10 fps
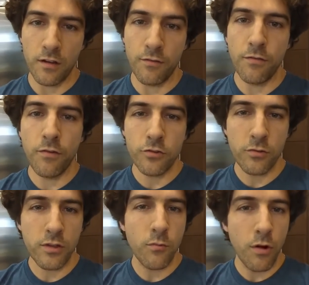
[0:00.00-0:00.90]

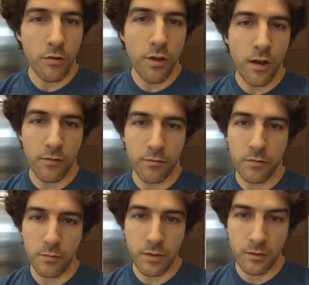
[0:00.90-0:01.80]
virtually walled off
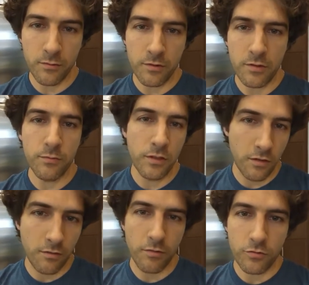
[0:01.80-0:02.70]
with something
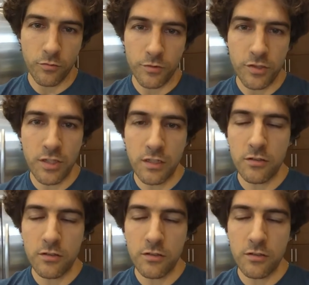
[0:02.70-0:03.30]
called a virtual machine.